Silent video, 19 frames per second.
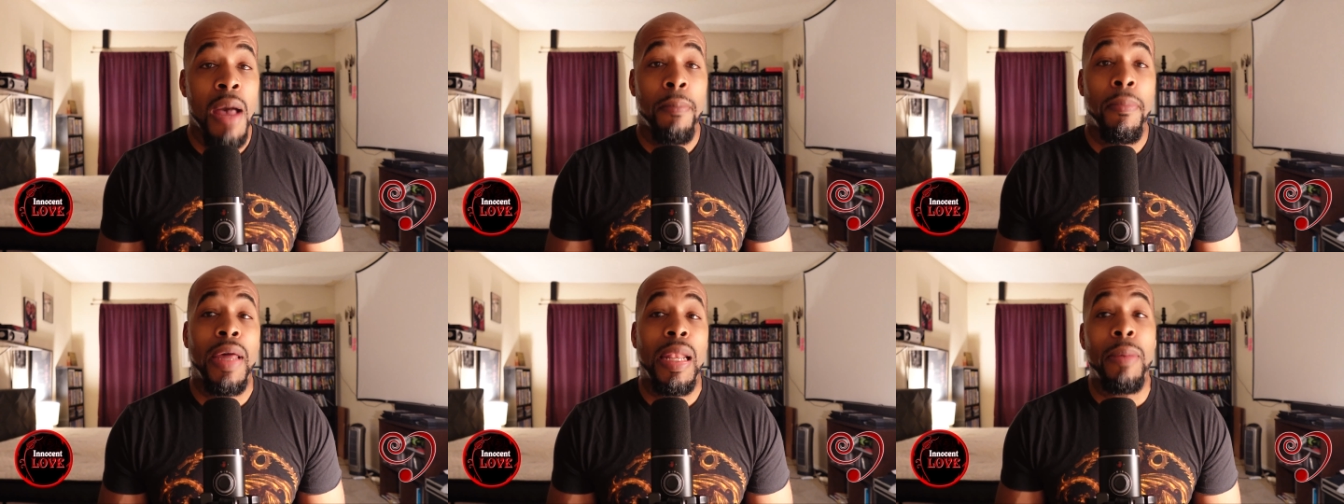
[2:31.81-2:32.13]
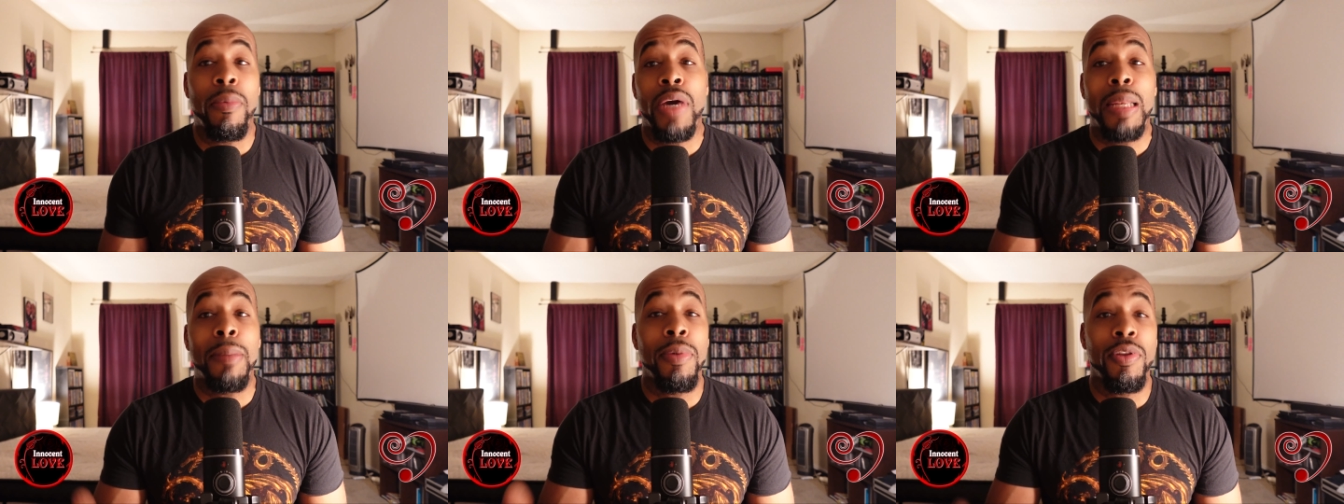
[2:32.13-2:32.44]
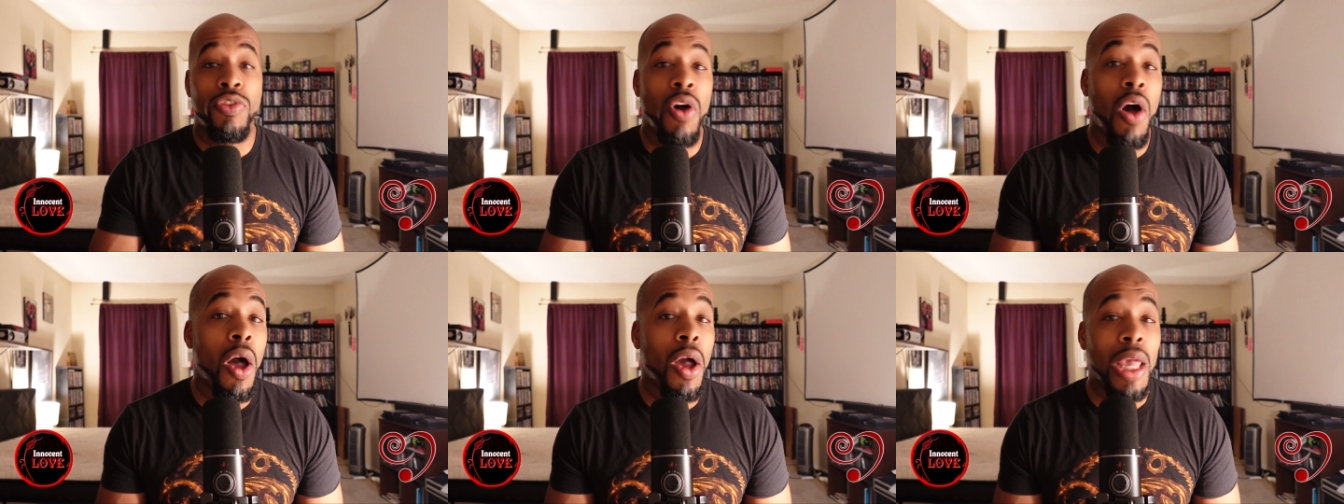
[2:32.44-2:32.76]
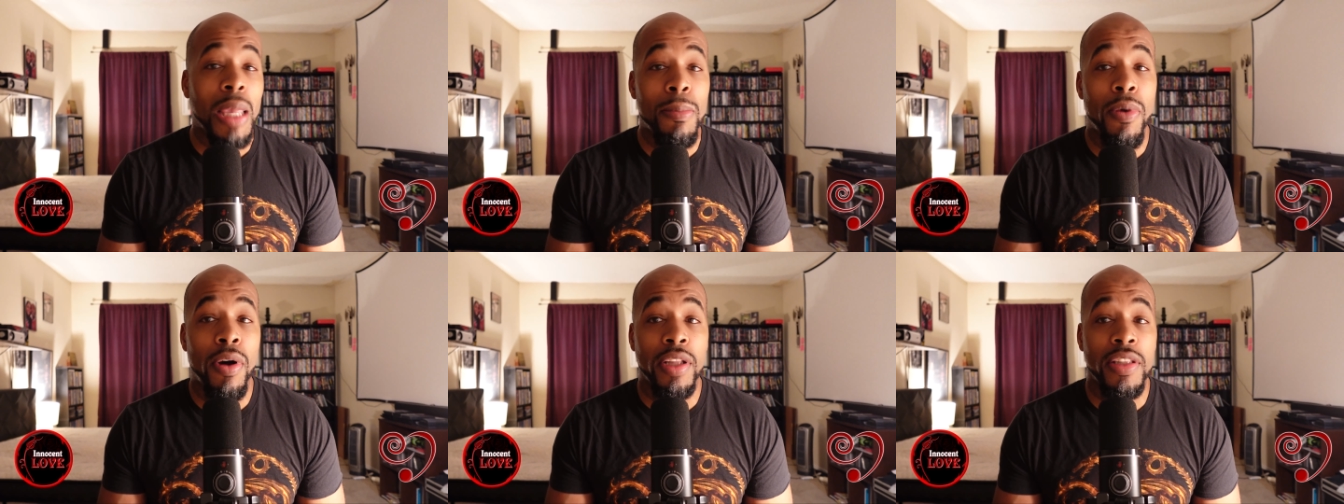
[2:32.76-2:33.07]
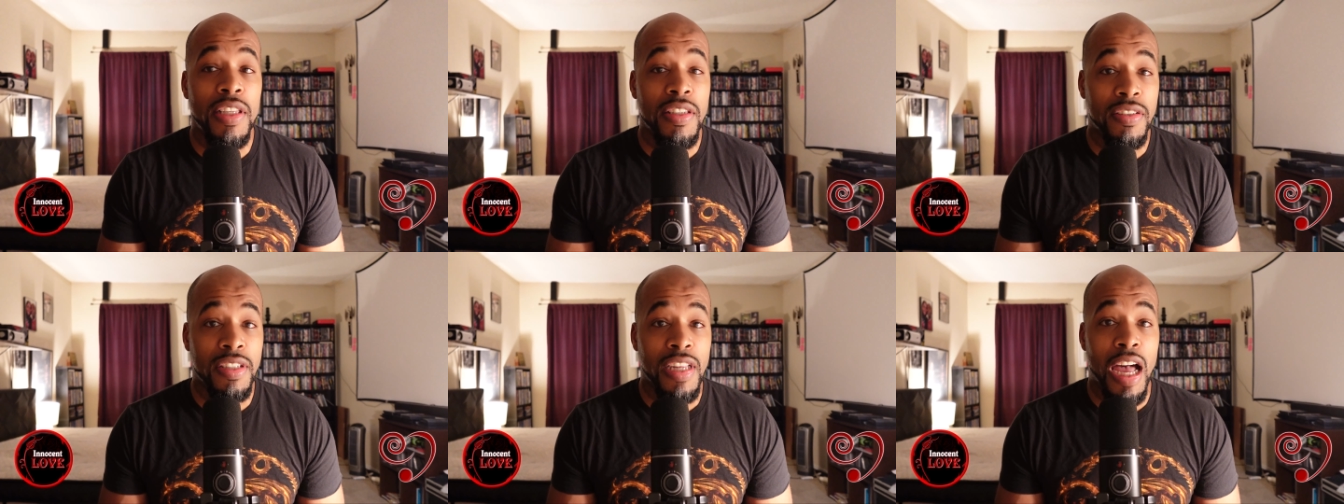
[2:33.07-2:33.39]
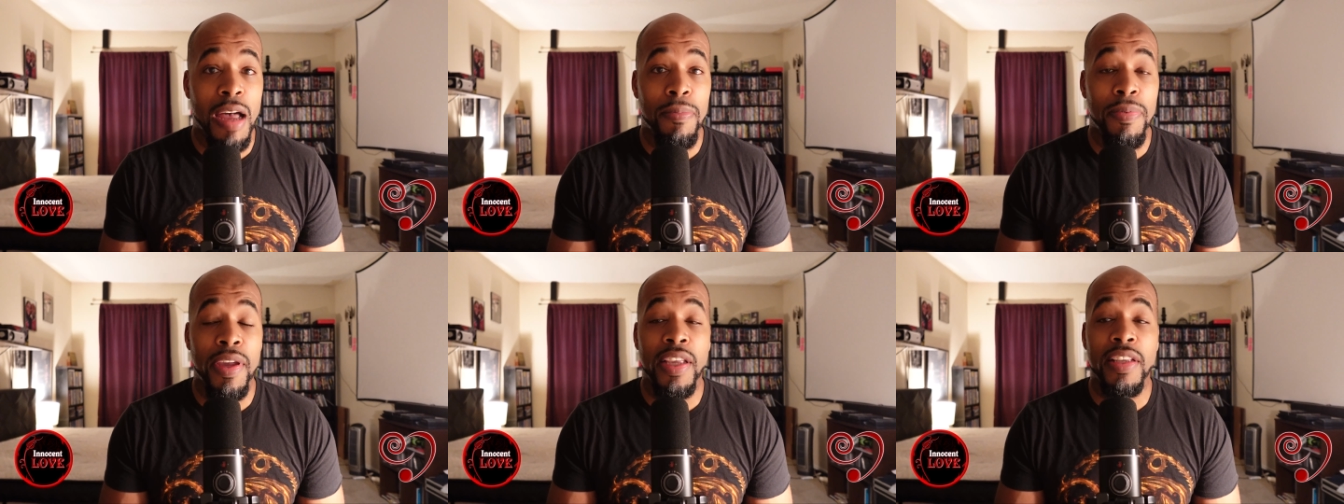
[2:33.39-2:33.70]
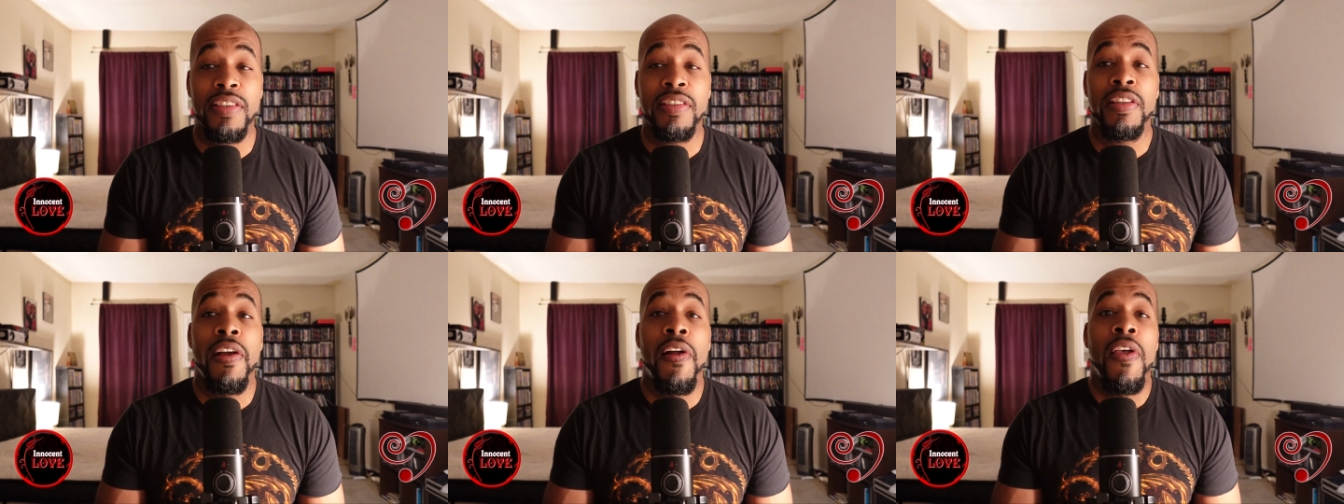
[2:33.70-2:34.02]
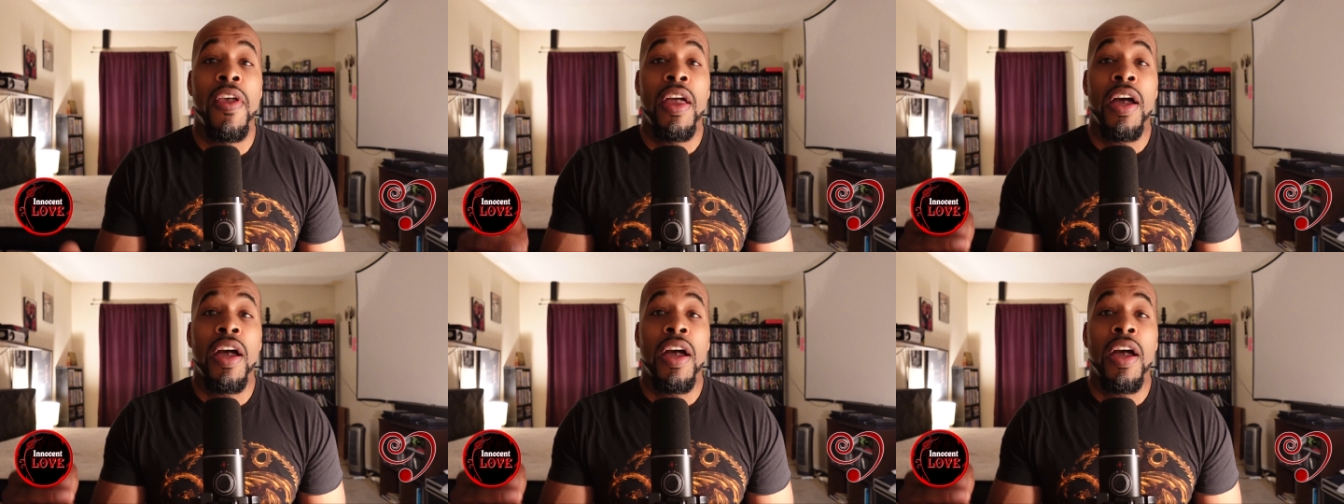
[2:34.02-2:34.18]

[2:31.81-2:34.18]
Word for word: but I'm gonna be talking about these topics